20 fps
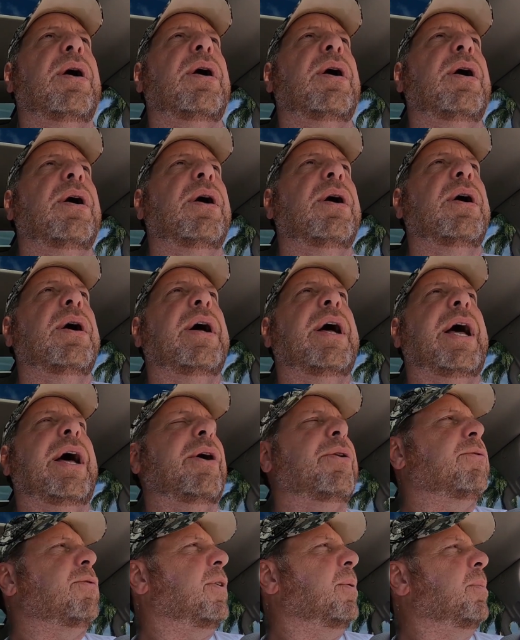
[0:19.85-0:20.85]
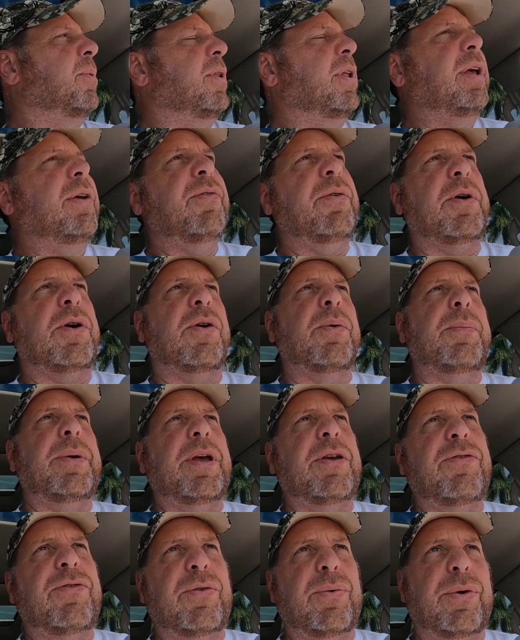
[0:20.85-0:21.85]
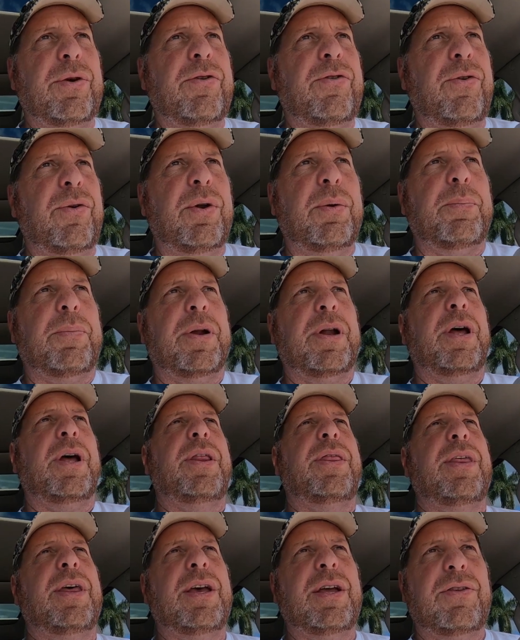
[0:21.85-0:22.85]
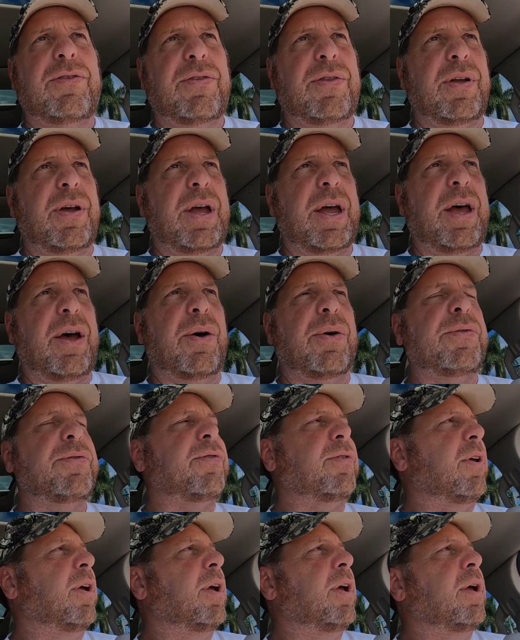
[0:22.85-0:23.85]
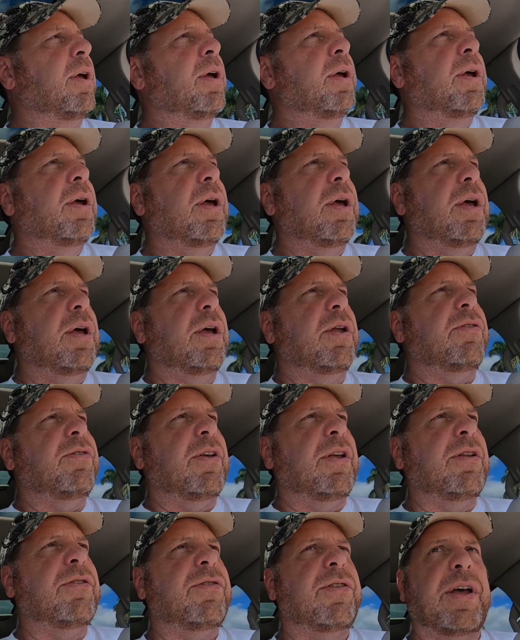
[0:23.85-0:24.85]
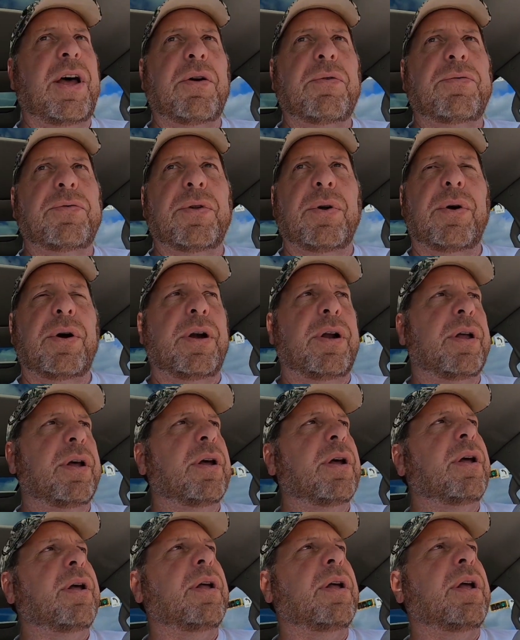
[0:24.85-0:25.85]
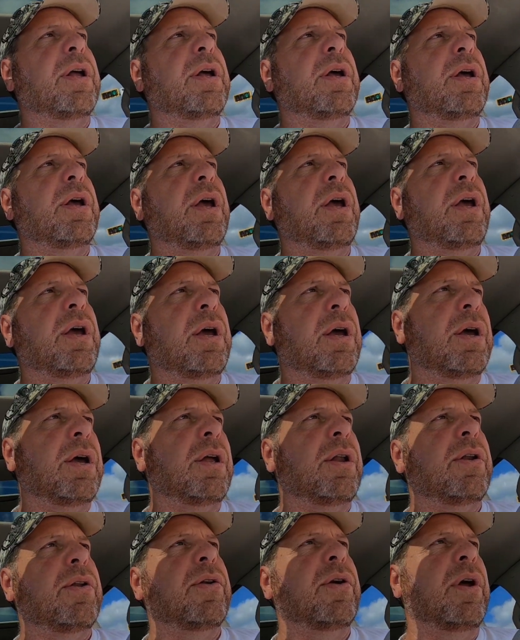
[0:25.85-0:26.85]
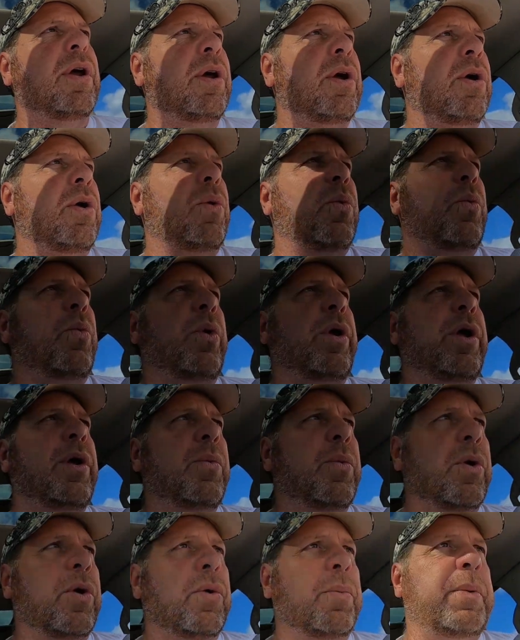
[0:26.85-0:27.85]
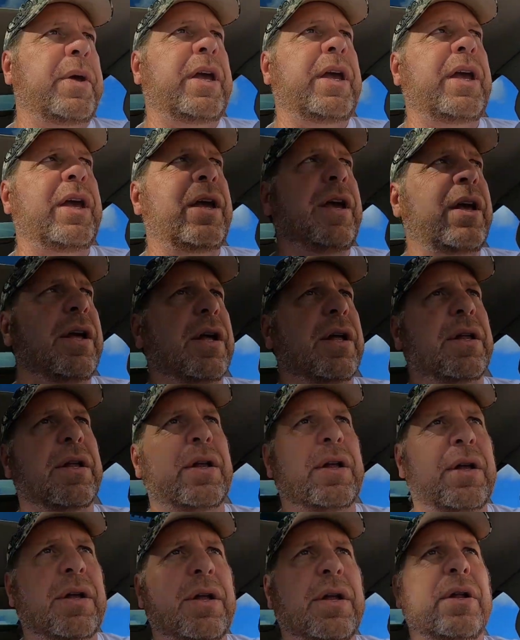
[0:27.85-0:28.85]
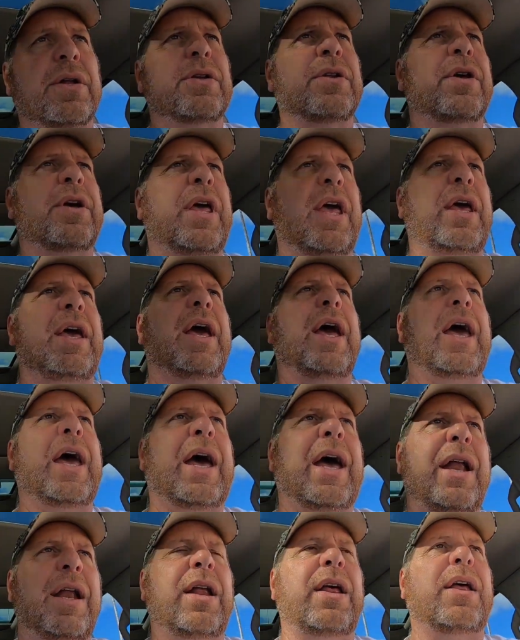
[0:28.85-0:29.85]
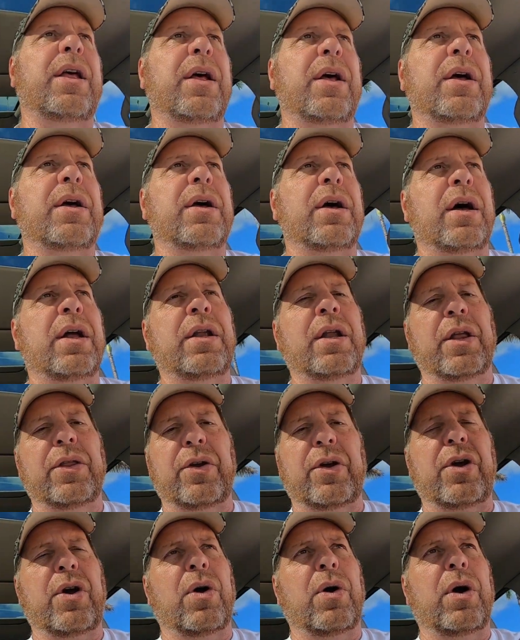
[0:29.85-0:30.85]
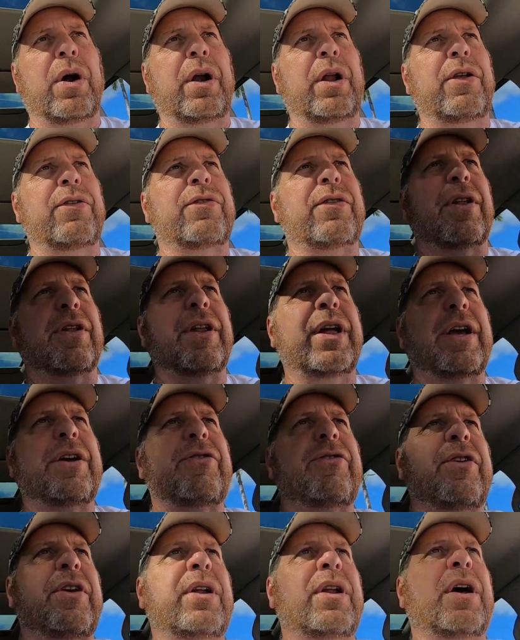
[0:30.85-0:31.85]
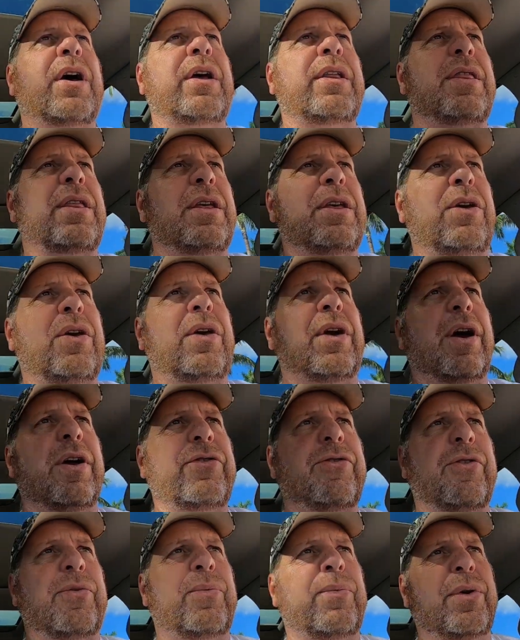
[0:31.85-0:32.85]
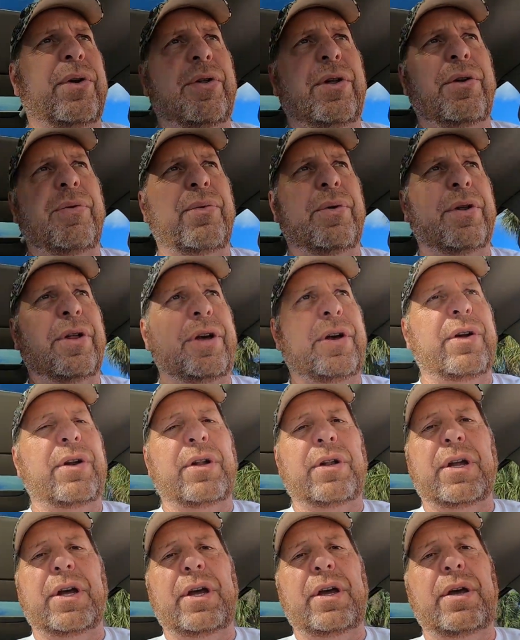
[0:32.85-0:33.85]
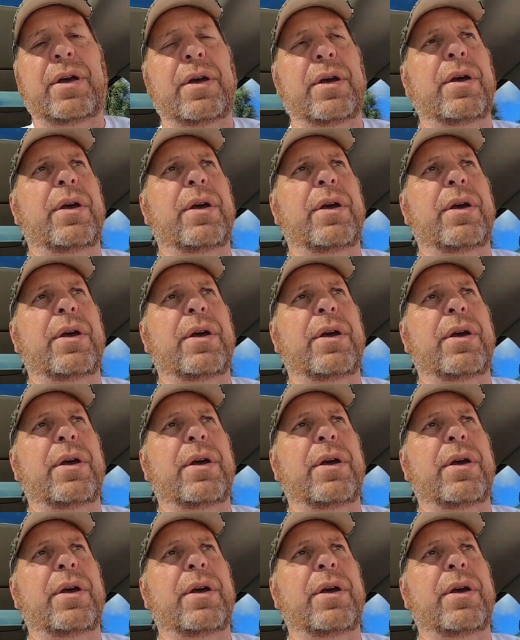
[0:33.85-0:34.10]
house. I believe it could be a storage unit, but I think it's the house. It's in South Florida, and we will be looking at another car in his collection I think you guys are really gonna like.